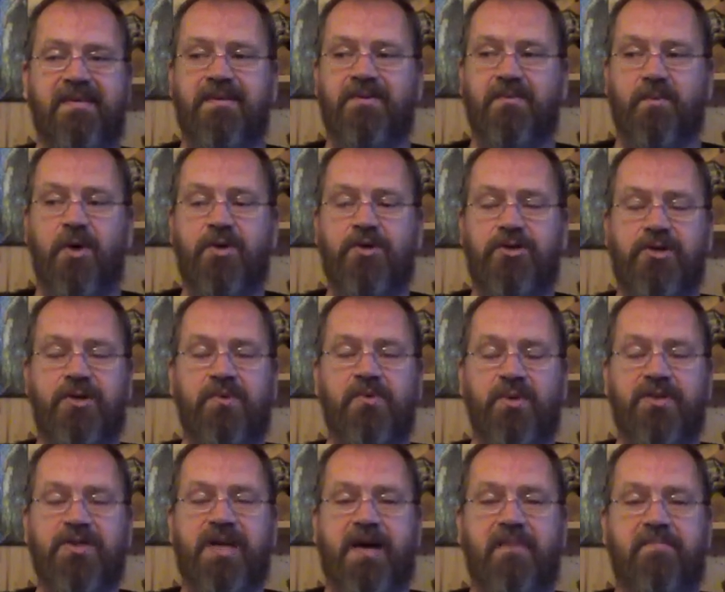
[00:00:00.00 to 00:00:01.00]
watching
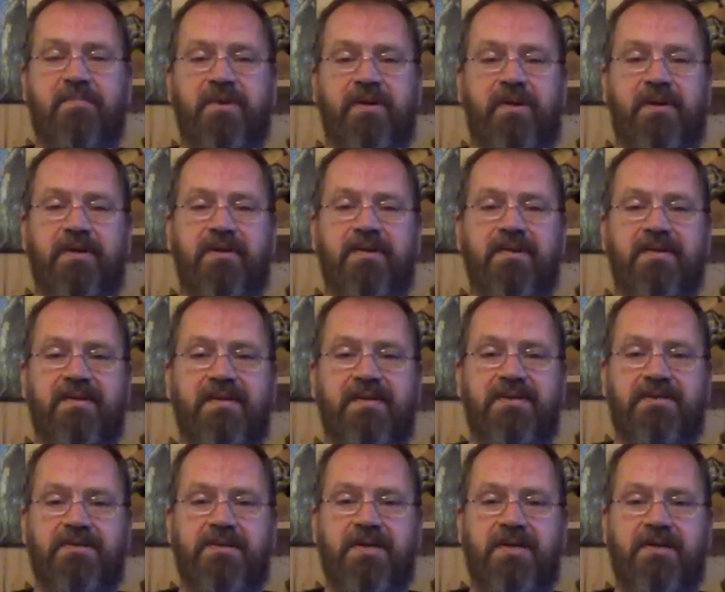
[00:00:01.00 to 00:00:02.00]
what's happening.
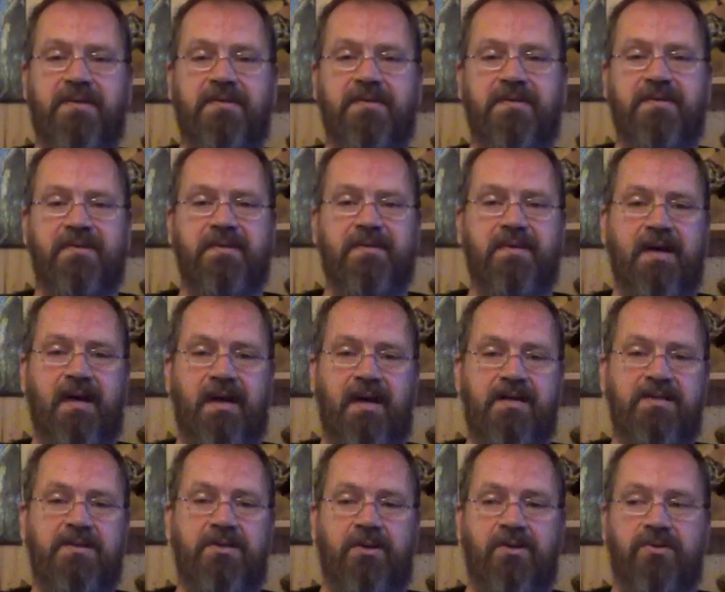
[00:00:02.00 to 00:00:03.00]
You see? And
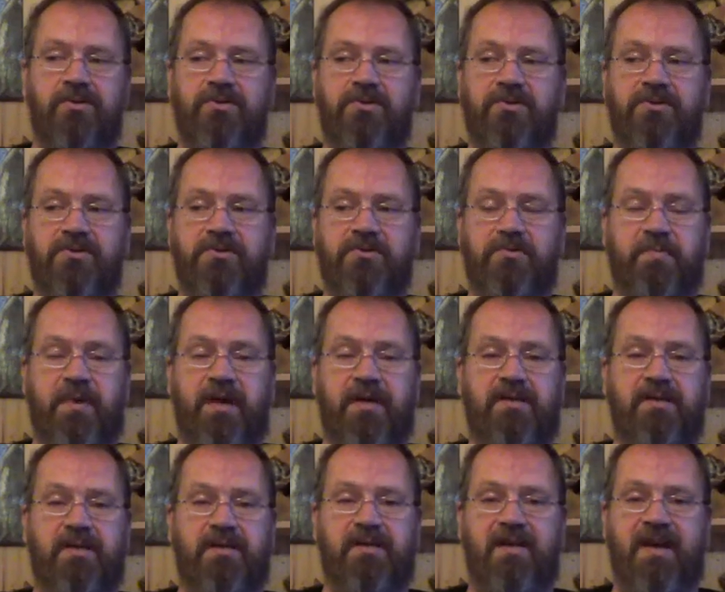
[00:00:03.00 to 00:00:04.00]
they start to
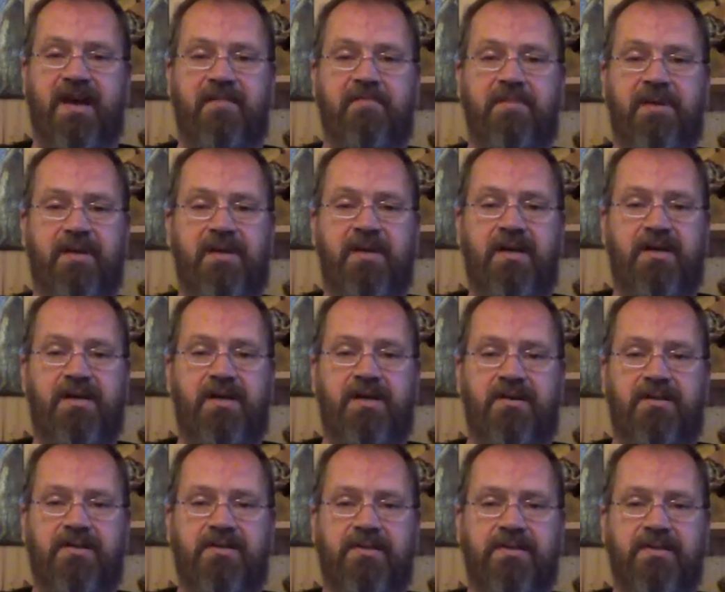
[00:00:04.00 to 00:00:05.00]
suspect that they have been
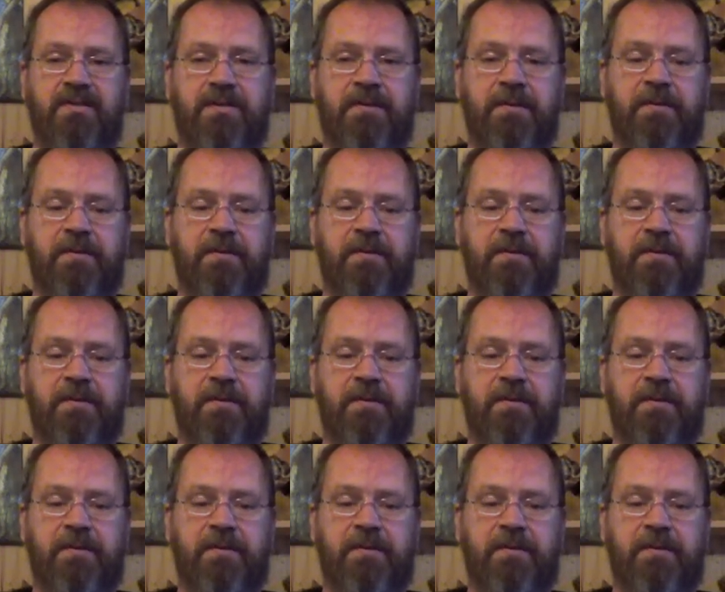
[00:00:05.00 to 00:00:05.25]
idiots.